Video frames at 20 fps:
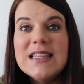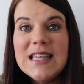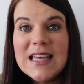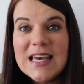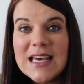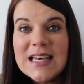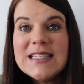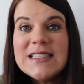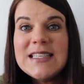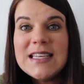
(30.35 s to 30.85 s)

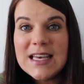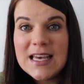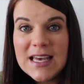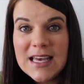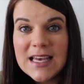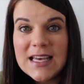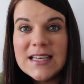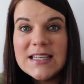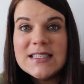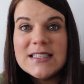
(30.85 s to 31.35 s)
this
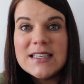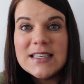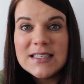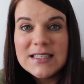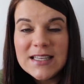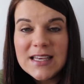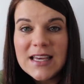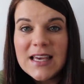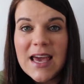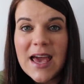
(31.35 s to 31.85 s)
is
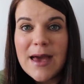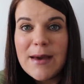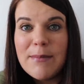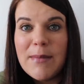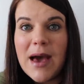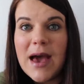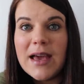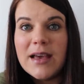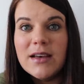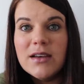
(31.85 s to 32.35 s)

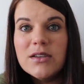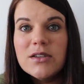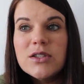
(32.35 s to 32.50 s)
TMI.